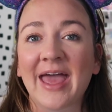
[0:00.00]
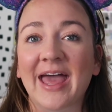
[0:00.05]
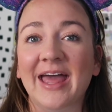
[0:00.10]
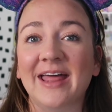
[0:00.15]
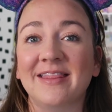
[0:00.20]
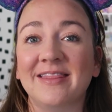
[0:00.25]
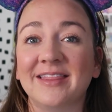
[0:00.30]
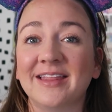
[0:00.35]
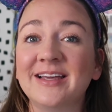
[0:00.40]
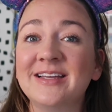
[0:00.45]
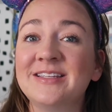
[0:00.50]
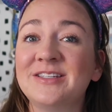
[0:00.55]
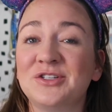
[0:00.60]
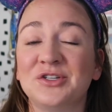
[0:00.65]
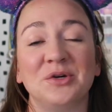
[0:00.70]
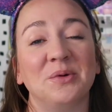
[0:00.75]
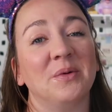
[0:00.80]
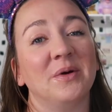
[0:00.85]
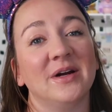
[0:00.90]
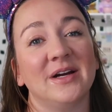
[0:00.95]
And this
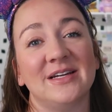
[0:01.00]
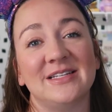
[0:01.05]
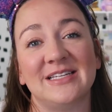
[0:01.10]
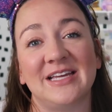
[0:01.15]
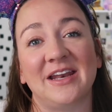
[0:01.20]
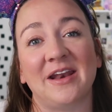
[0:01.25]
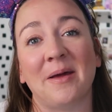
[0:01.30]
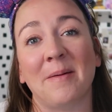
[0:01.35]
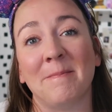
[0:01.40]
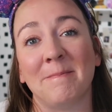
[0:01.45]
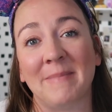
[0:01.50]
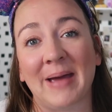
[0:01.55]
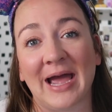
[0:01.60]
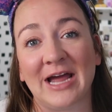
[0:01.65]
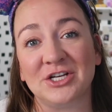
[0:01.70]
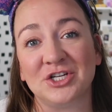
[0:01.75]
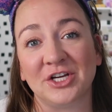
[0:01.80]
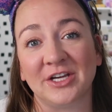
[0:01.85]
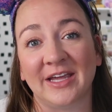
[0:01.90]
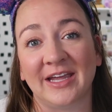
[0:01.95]
tour is in
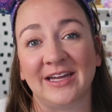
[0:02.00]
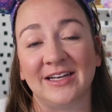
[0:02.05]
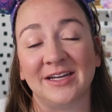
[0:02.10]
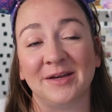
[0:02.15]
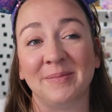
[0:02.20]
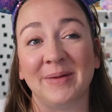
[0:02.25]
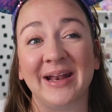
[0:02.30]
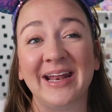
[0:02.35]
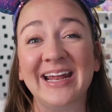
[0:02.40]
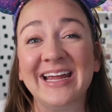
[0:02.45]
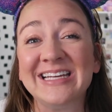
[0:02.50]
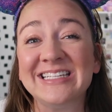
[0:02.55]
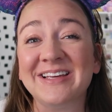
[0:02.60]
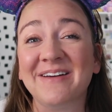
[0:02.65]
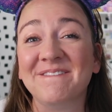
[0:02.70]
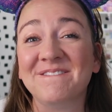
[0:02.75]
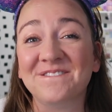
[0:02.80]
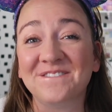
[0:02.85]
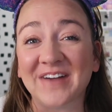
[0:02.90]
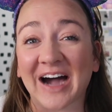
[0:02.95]
Magic Kingdom, and it is
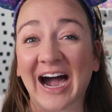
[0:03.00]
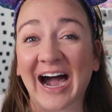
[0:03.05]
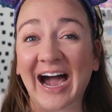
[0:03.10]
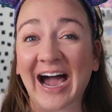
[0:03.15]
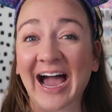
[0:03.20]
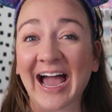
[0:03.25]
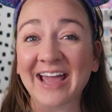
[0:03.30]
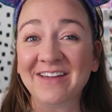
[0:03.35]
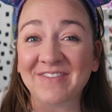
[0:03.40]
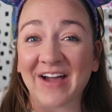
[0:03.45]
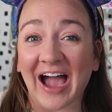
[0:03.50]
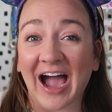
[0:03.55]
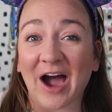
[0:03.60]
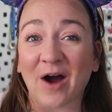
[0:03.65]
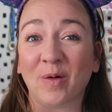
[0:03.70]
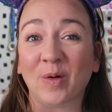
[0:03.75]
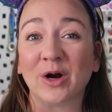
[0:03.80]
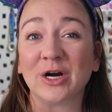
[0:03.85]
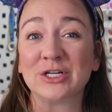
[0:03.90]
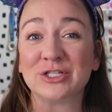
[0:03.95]
5
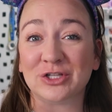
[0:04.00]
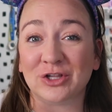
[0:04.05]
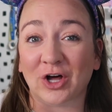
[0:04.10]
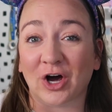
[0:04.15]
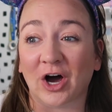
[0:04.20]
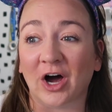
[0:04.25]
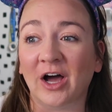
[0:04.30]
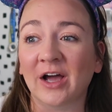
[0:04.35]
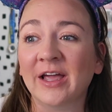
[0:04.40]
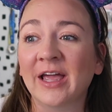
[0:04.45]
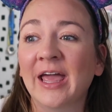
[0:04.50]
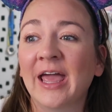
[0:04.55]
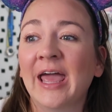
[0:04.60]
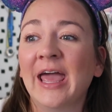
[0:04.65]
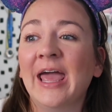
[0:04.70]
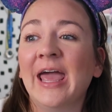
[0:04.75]
hours long.